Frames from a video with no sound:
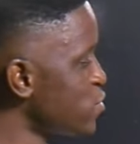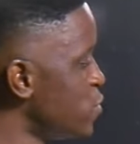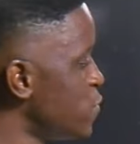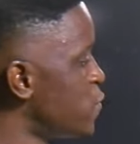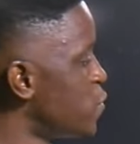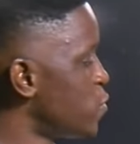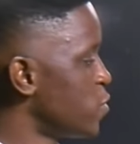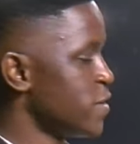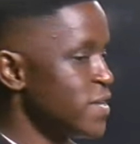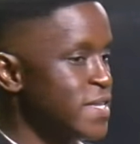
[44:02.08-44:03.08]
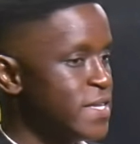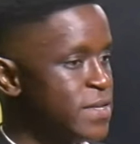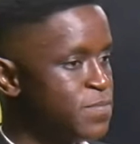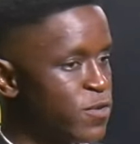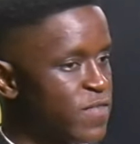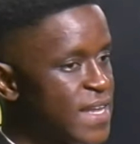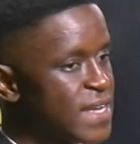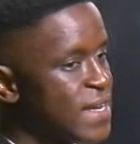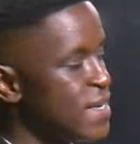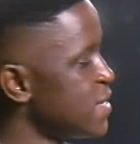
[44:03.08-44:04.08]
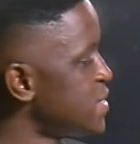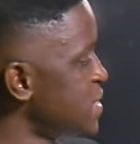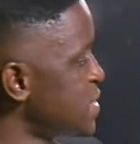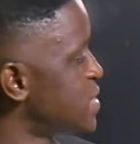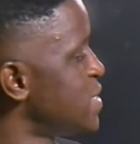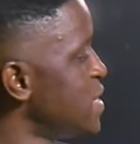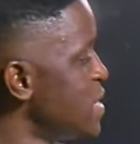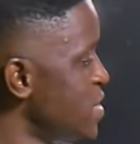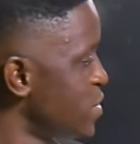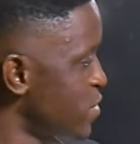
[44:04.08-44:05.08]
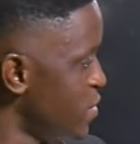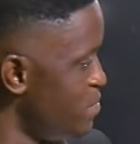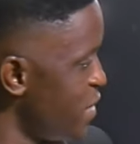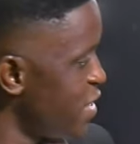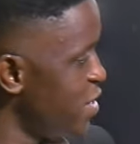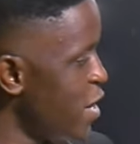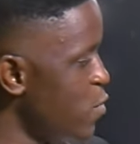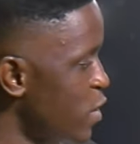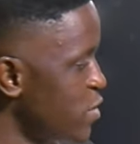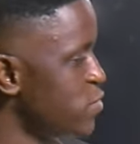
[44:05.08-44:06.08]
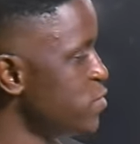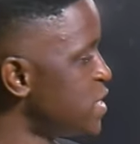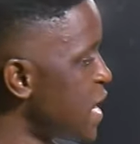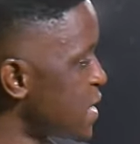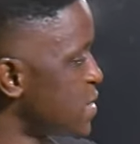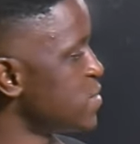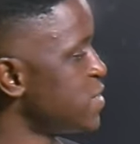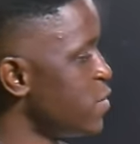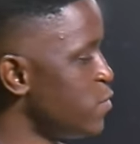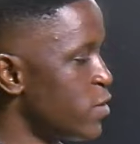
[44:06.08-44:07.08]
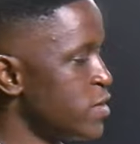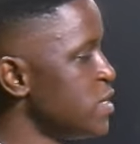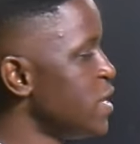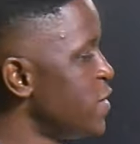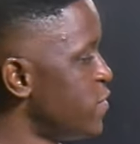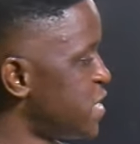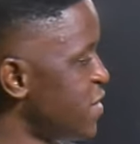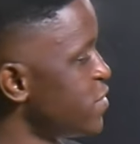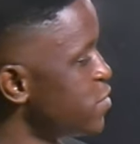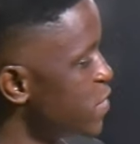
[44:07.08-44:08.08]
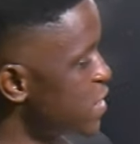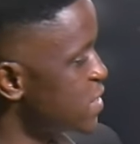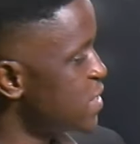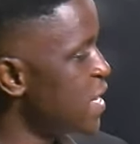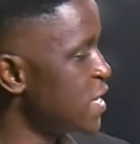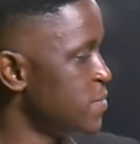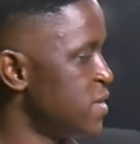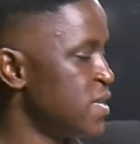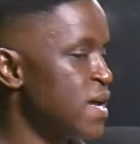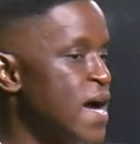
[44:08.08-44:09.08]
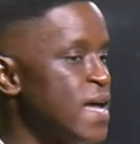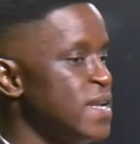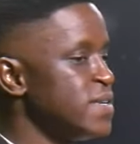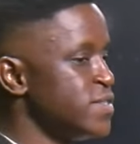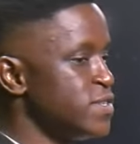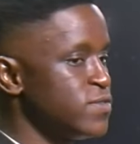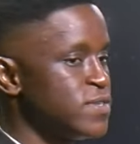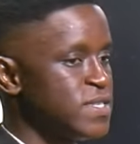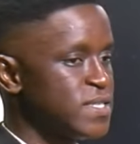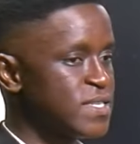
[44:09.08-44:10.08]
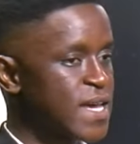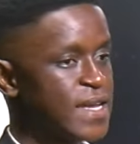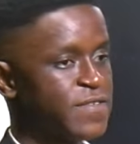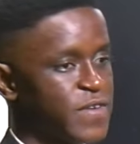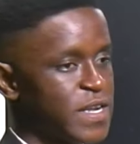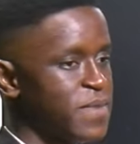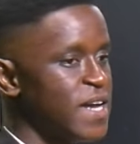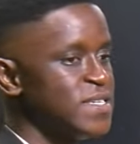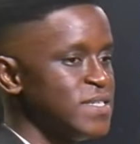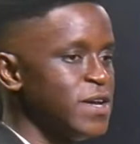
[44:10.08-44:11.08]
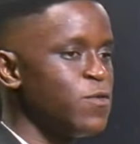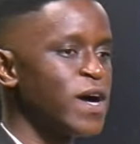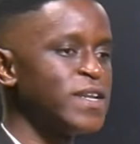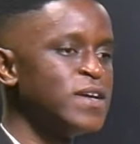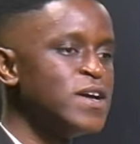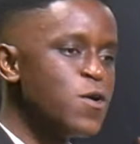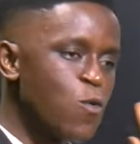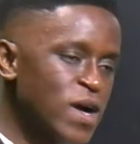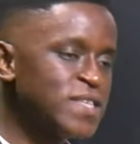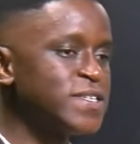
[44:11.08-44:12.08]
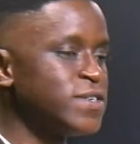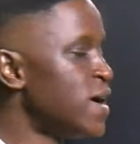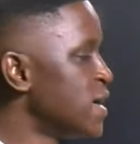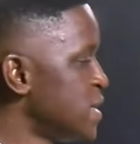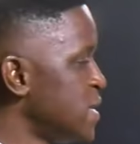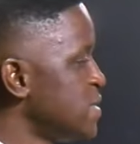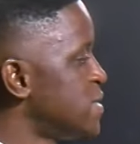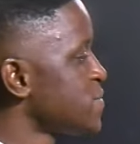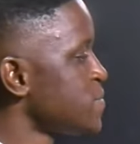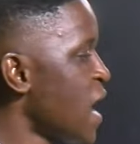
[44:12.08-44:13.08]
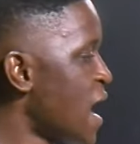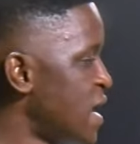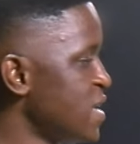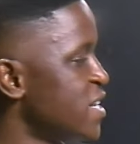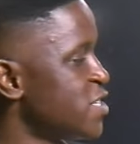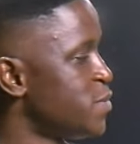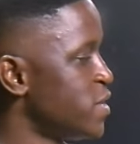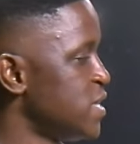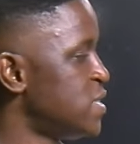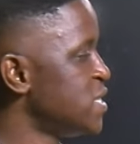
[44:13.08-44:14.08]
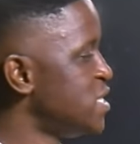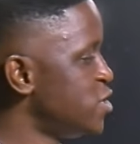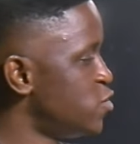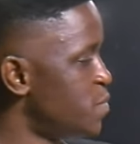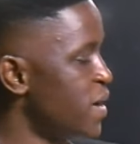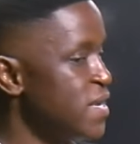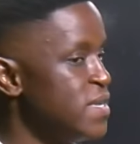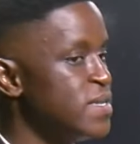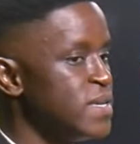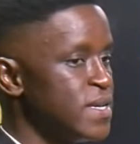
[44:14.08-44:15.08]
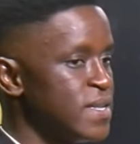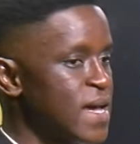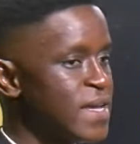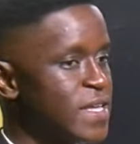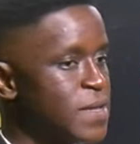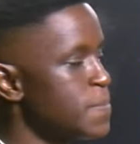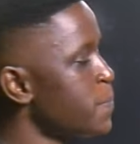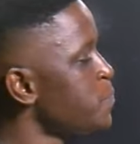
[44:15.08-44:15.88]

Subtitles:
04, he provided an assist, made 1-2 tackles and won 7 duels in that game. Then Alex Djiku, his side, Fenerbahce, they won 1-0 against Alanyaspor in the Turkish Super League in that game.